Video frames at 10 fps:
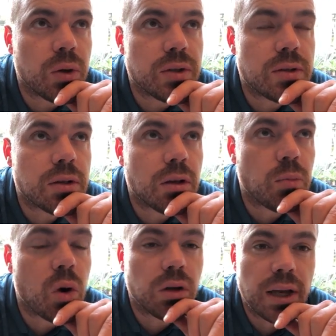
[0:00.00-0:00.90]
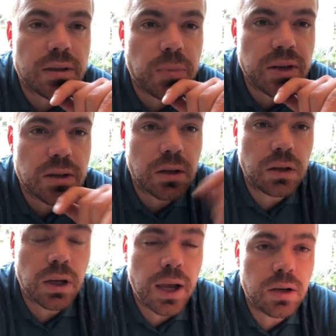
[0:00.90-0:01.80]
It was more or less
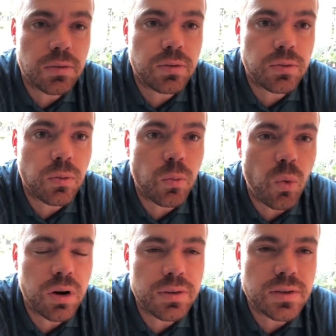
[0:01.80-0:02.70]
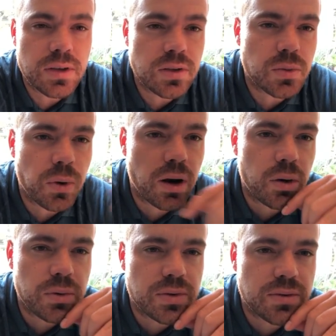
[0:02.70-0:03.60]
basically kind of one of these things
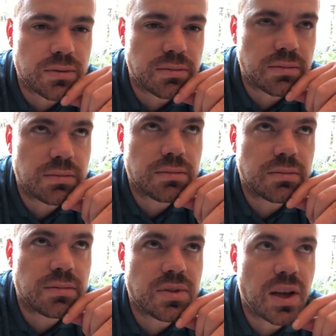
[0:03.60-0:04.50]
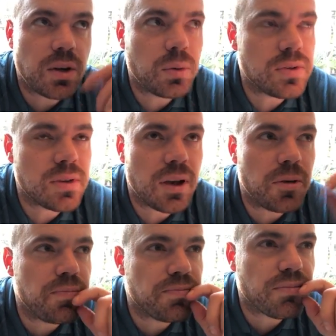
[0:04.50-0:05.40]
where it was said it was
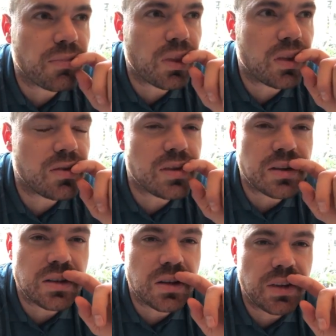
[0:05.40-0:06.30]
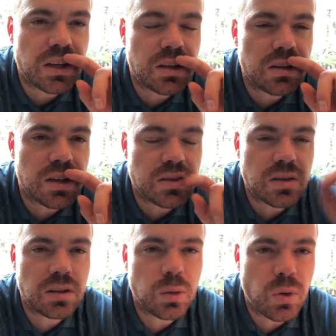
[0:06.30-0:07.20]
sensitive. They didn't
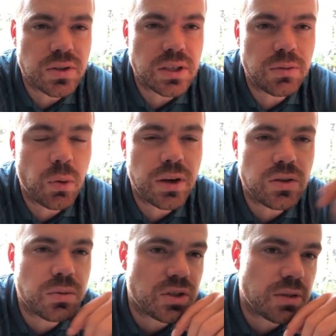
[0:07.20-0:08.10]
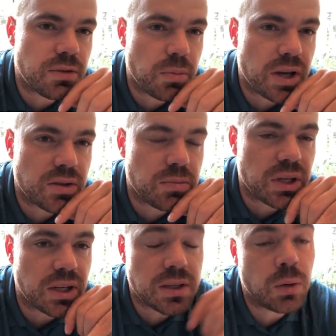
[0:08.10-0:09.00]
necessarily want to give away too much information
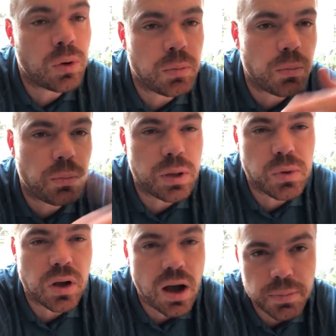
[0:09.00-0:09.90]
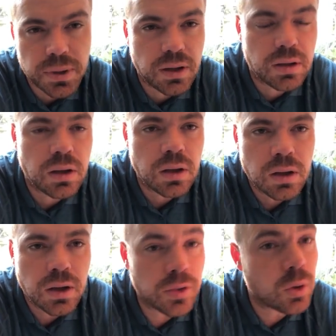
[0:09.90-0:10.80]
because they didn't want people copying it,
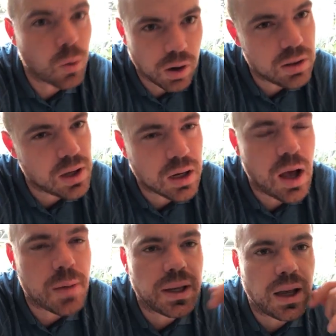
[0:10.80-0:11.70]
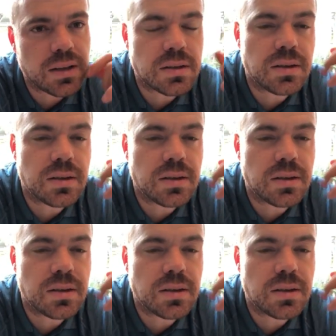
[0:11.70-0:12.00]
and there were a lot of copycats